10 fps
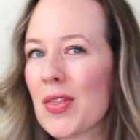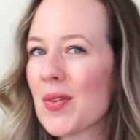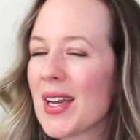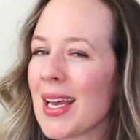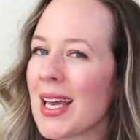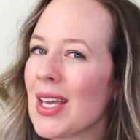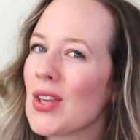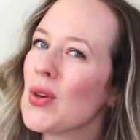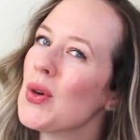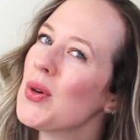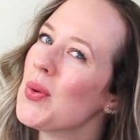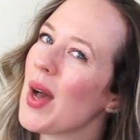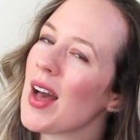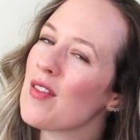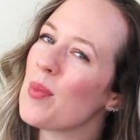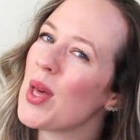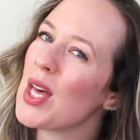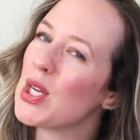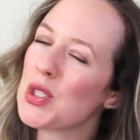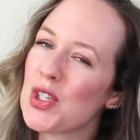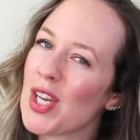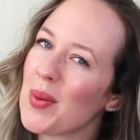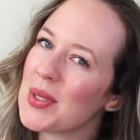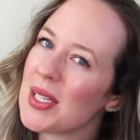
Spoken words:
three, you have been chowing